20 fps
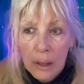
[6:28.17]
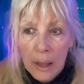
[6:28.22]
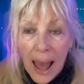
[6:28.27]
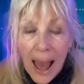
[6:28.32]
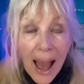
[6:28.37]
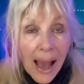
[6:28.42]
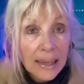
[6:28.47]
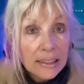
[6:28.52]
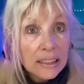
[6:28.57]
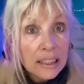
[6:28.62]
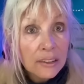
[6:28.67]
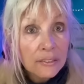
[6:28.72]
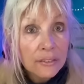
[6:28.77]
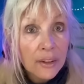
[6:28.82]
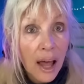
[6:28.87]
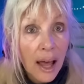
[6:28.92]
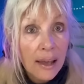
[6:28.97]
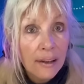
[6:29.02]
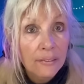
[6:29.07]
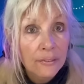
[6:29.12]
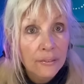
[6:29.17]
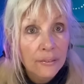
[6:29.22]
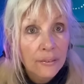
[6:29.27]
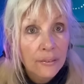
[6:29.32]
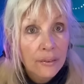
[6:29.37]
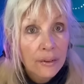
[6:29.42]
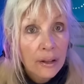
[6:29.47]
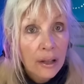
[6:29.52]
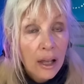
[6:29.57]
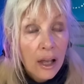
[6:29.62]
active life.
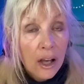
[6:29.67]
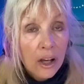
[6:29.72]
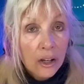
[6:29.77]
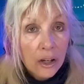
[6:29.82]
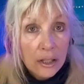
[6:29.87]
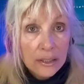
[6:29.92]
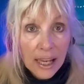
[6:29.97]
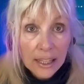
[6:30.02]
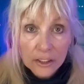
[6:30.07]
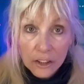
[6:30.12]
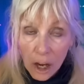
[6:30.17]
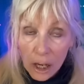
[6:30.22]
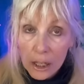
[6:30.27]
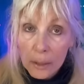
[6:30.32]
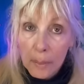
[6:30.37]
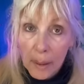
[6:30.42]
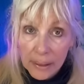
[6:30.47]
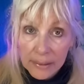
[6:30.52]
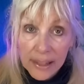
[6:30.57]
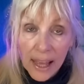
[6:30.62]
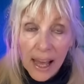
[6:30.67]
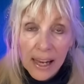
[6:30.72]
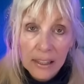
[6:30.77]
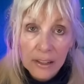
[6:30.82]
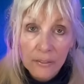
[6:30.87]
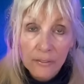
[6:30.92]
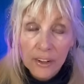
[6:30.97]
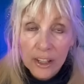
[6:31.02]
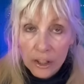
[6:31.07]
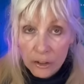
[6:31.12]
Because I talk about that in
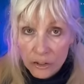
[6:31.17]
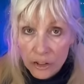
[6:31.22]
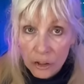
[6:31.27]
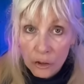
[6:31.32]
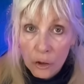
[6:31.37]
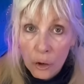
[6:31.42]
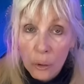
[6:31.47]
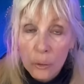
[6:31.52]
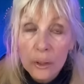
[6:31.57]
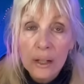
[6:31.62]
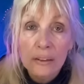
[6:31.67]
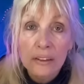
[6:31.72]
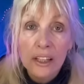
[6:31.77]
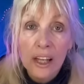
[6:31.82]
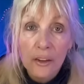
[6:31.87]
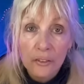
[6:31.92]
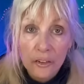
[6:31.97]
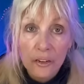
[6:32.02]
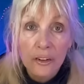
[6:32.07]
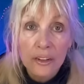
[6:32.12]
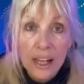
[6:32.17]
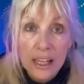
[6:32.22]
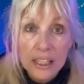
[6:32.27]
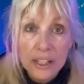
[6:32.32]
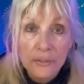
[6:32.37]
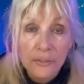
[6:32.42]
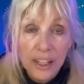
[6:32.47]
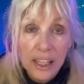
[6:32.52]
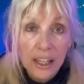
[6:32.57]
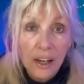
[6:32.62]
the video. So go to yesterday's
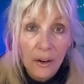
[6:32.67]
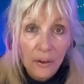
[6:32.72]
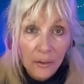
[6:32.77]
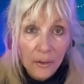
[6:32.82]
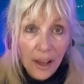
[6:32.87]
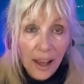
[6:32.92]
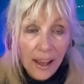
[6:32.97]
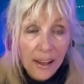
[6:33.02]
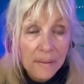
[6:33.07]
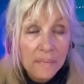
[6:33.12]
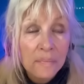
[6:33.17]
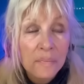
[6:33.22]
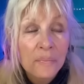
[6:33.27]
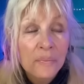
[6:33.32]
video, okay?